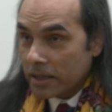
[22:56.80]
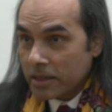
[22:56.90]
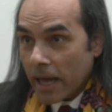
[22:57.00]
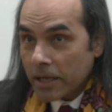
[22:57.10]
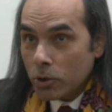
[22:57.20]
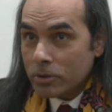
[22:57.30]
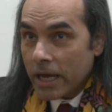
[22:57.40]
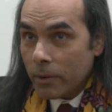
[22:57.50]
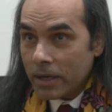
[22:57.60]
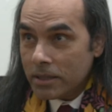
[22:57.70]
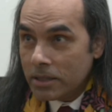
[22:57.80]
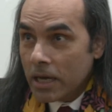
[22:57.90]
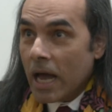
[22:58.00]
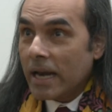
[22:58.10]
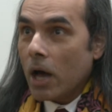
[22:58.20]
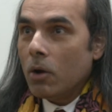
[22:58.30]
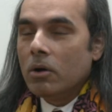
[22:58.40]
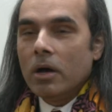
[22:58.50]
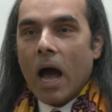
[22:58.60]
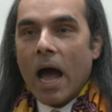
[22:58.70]
Thank you, David. Now,
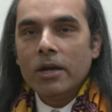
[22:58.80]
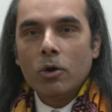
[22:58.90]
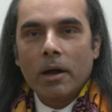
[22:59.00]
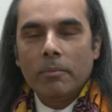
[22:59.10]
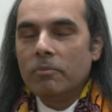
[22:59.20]
I know